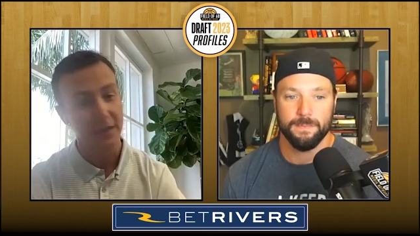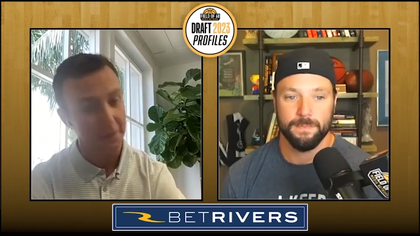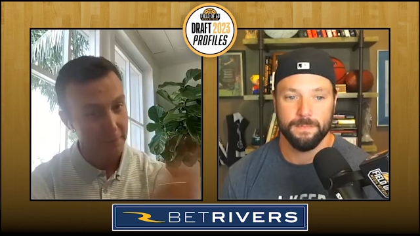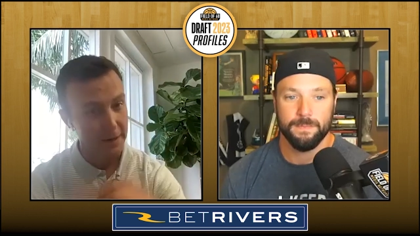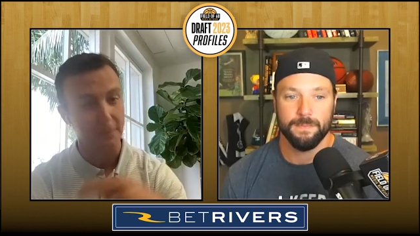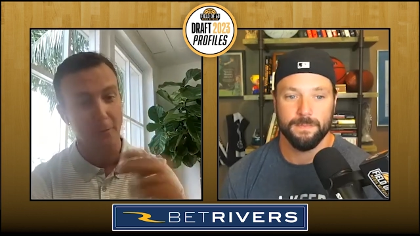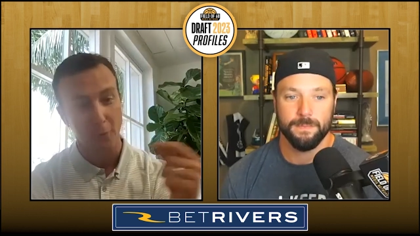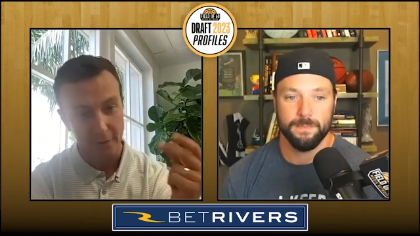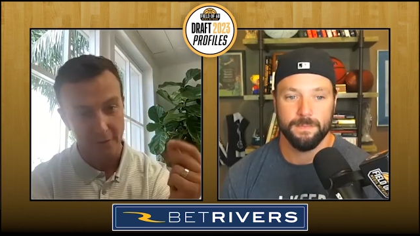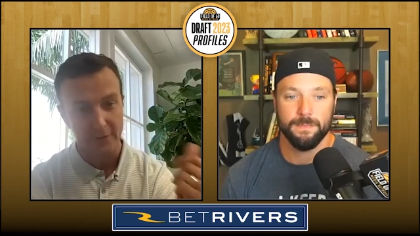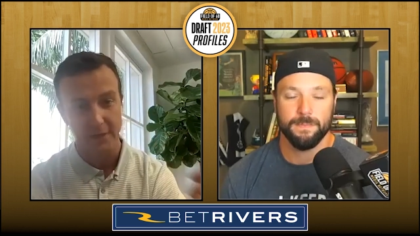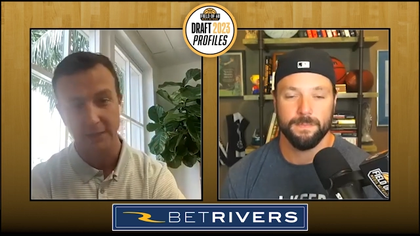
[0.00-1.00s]
Speaker 1: And if he can make
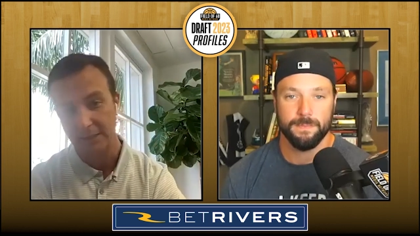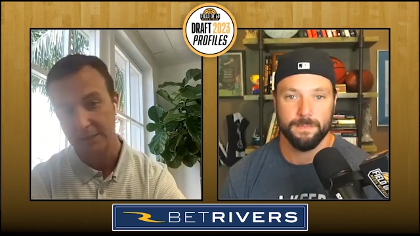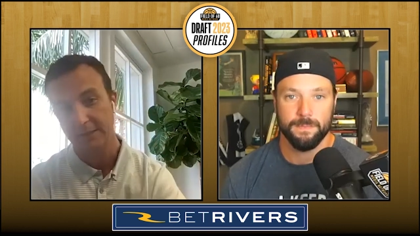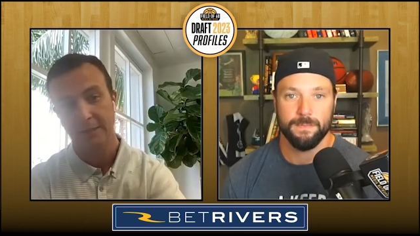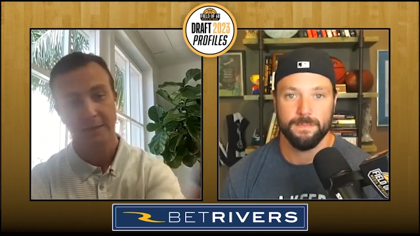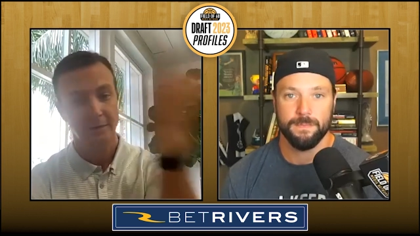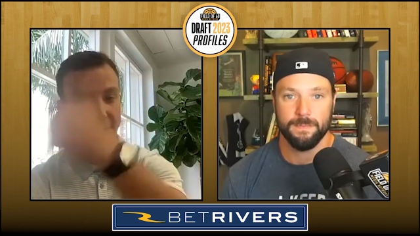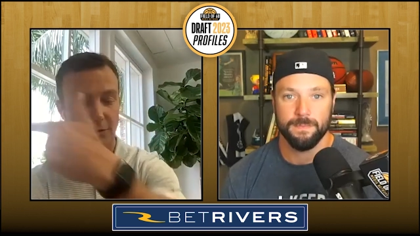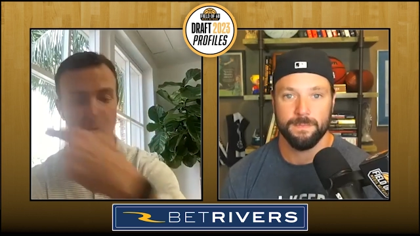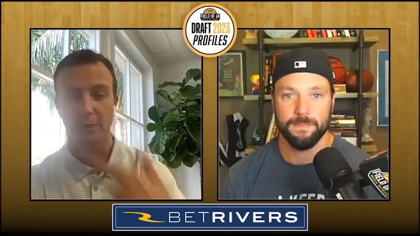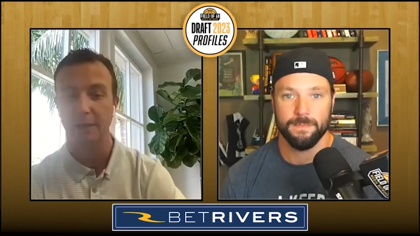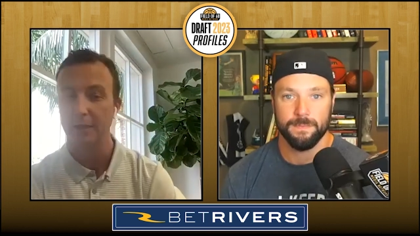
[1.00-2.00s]
more of this
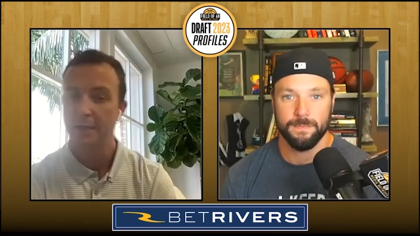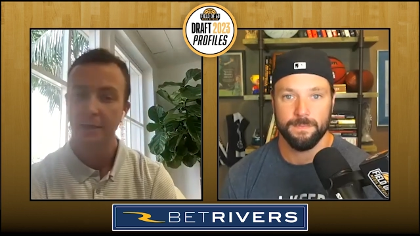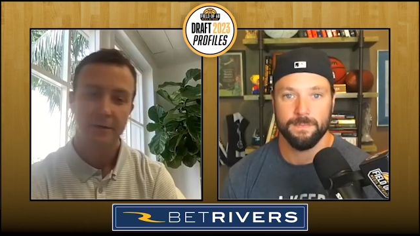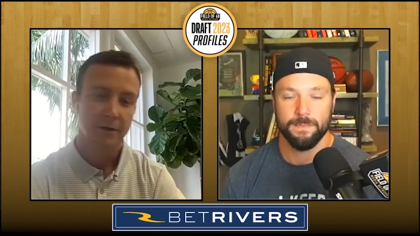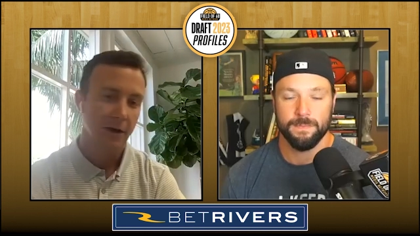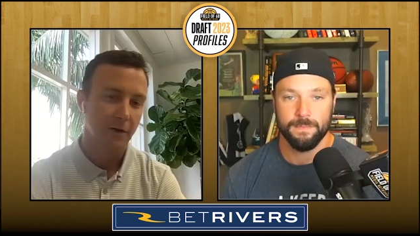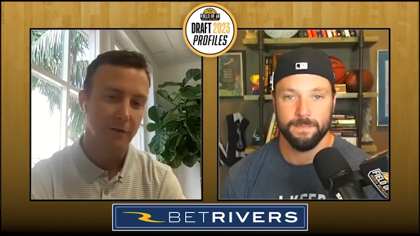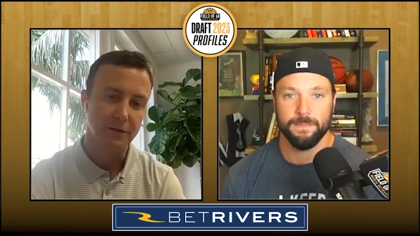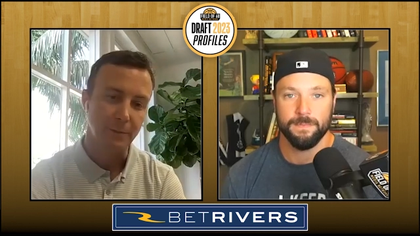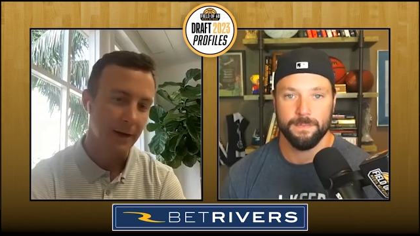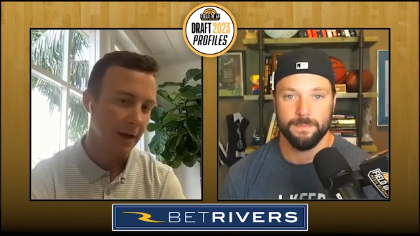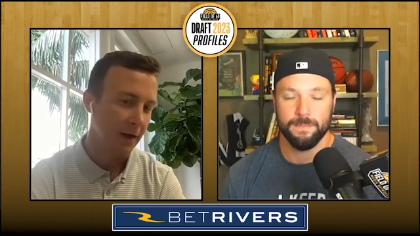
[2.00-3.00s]
doing it
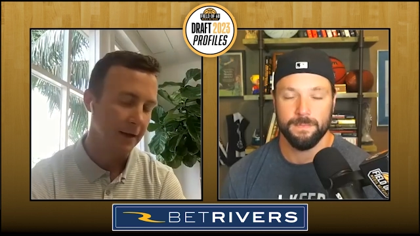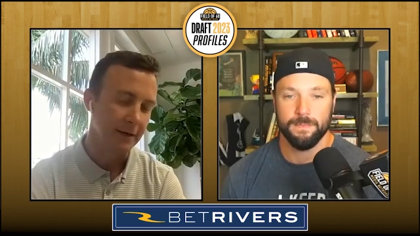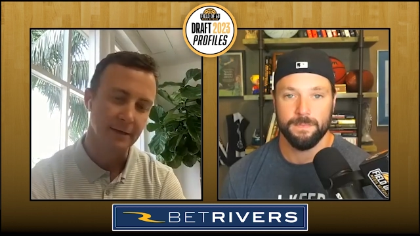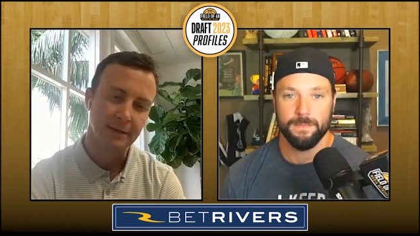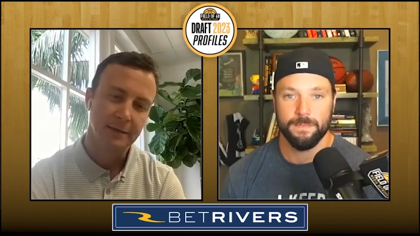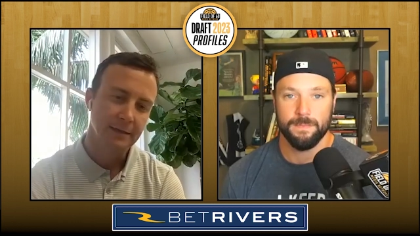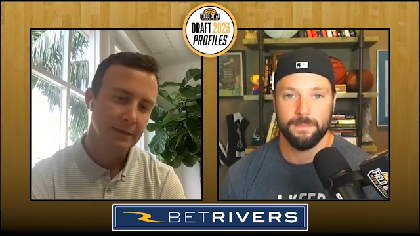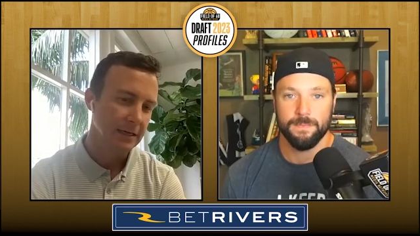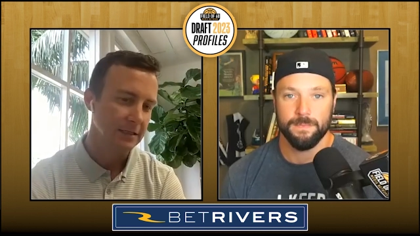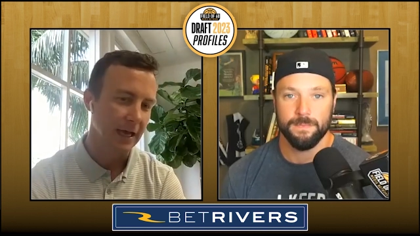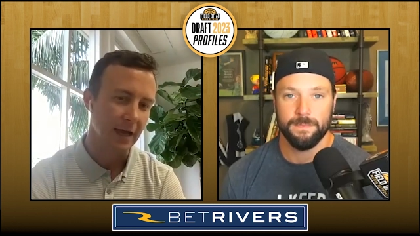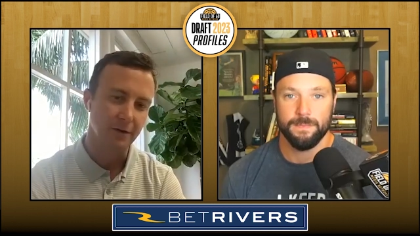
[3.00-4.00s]
over the pond,
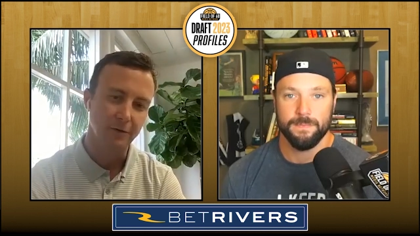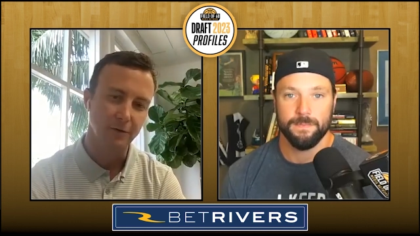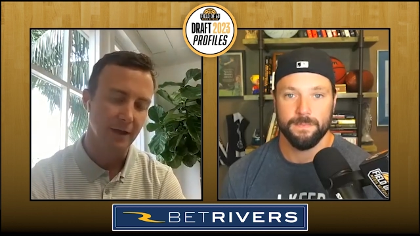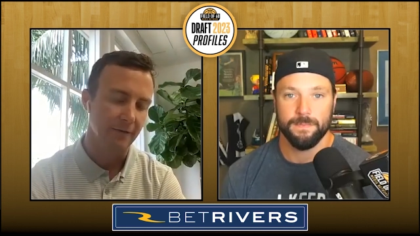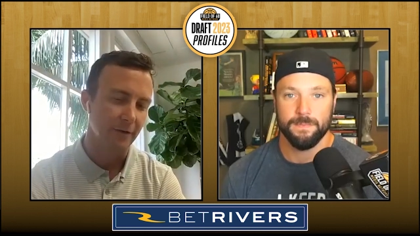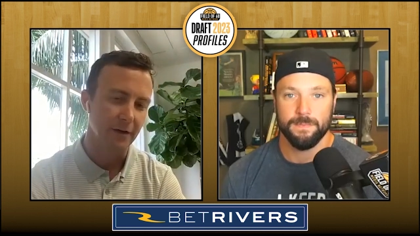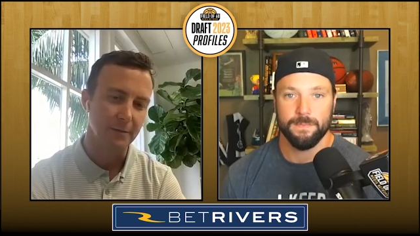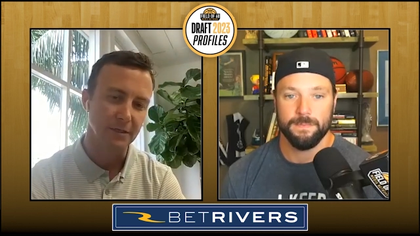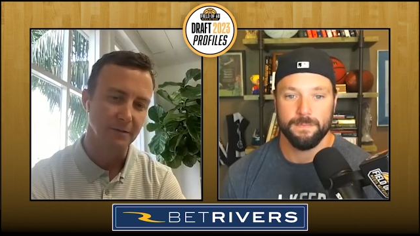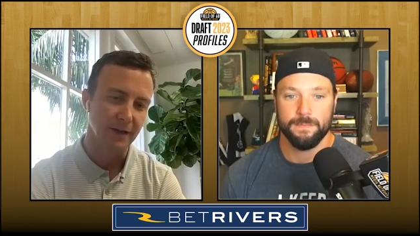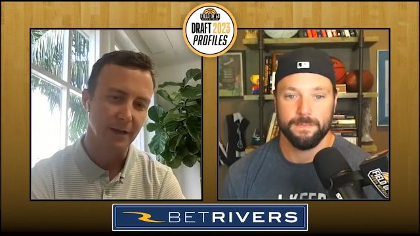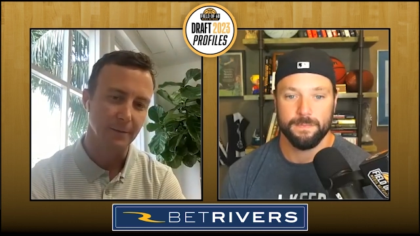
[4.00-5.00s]
he's got to do that for
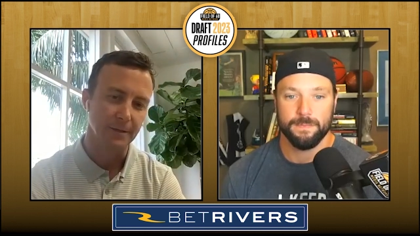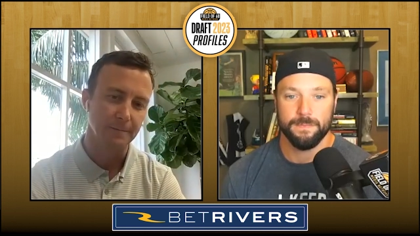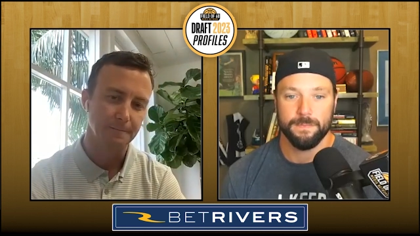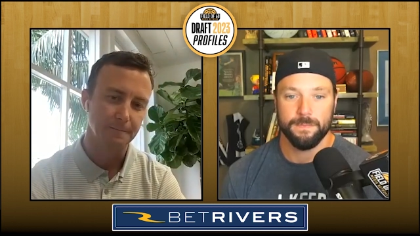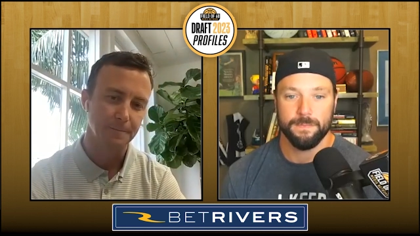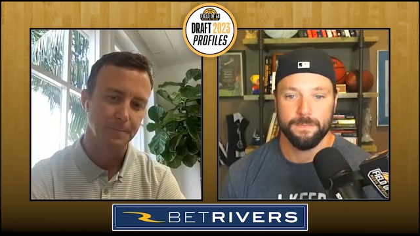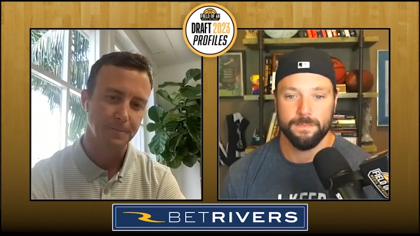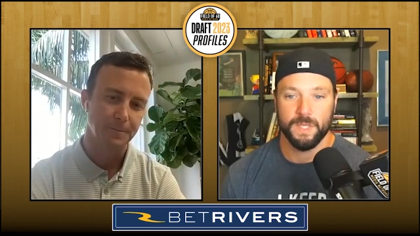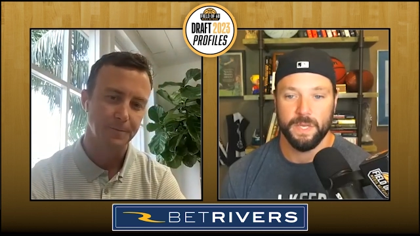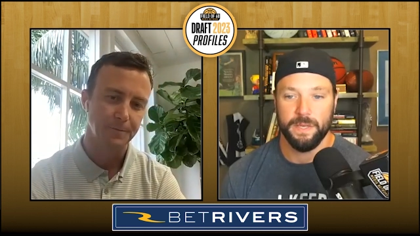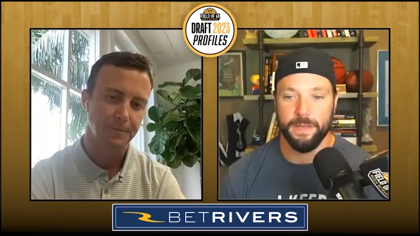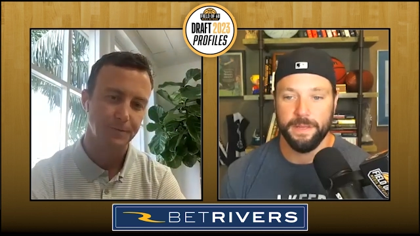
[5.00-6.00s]
him and his family.
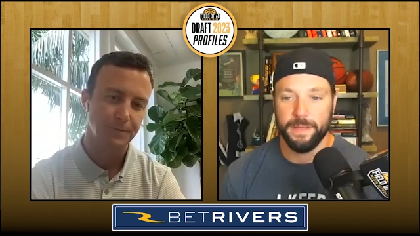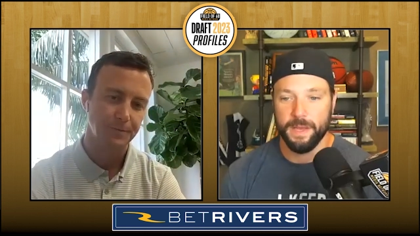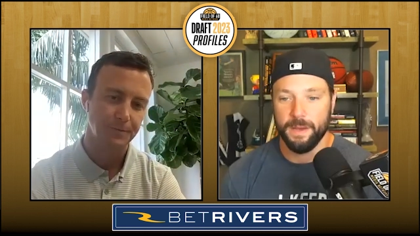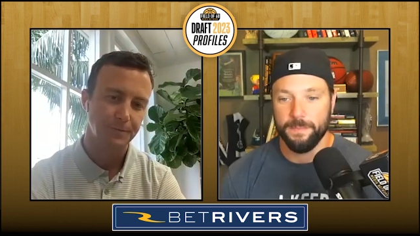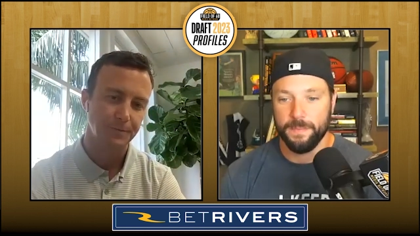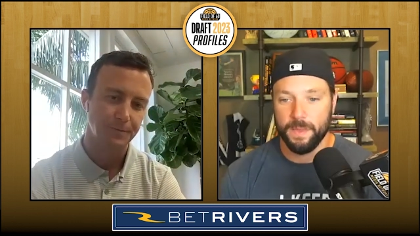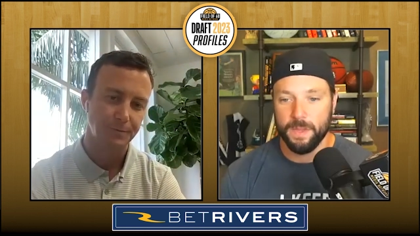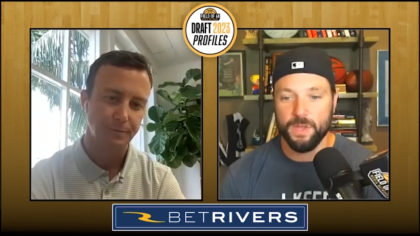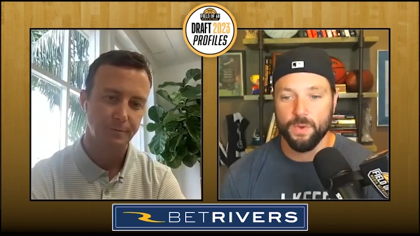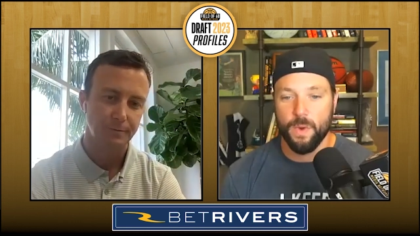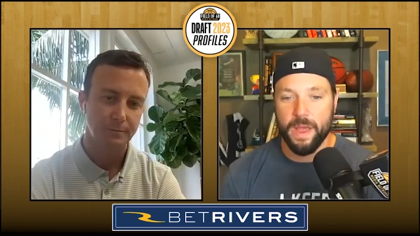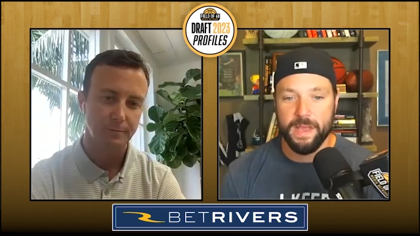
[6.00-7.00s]
Speaker 2: Uh, yep.
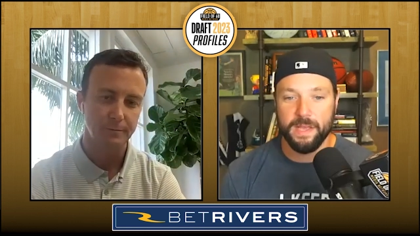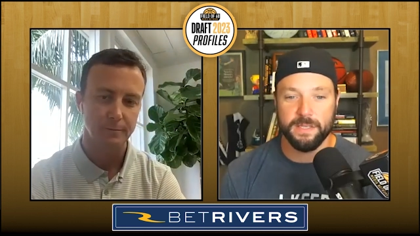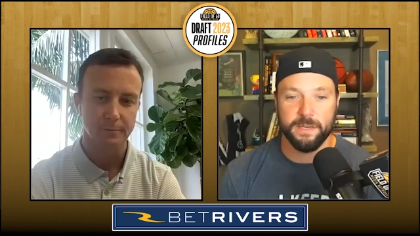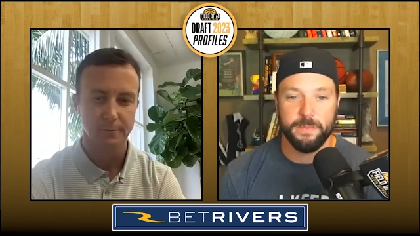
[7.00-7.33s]
Either way, he's going